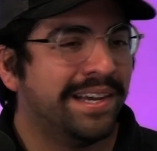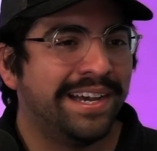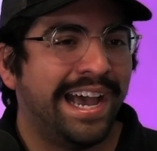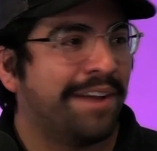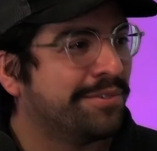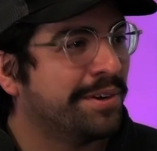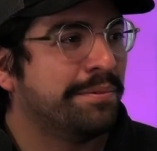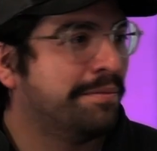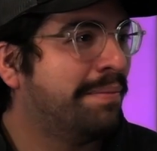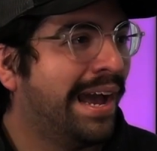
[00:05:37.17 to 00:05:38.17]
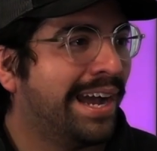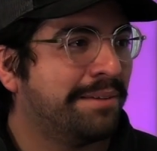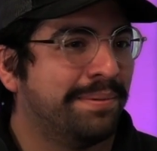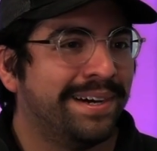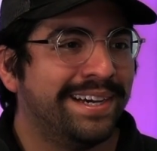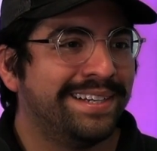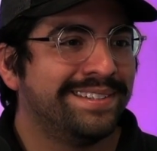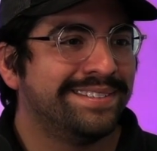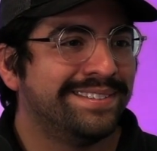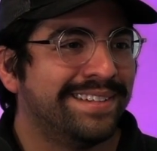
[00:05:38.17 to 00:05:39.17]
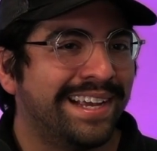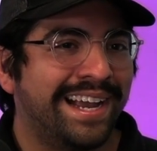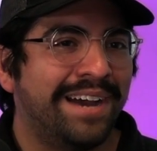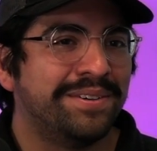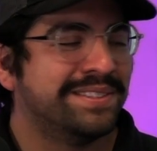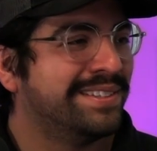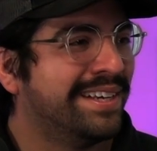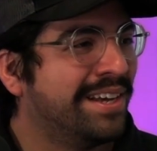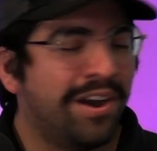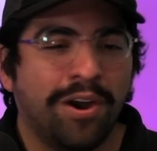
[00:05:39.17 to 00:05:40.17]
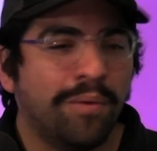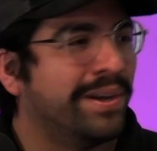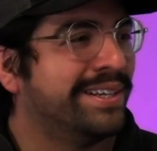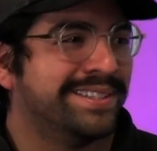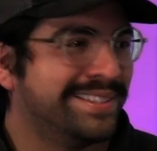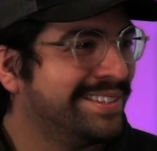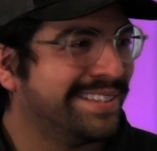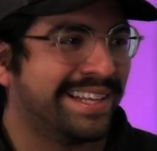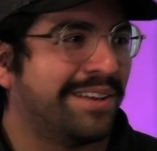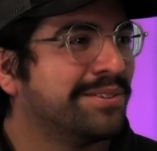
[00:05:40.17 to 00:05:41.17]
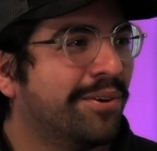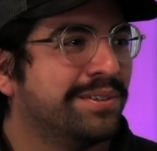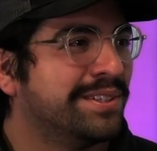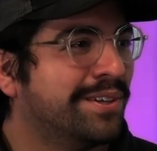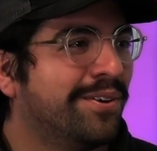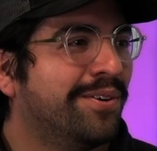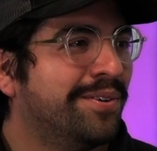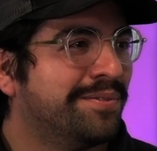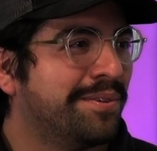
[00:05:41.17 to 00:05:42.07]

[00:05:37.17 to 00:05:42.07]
After we moved back, but like I was always like that was always the goal.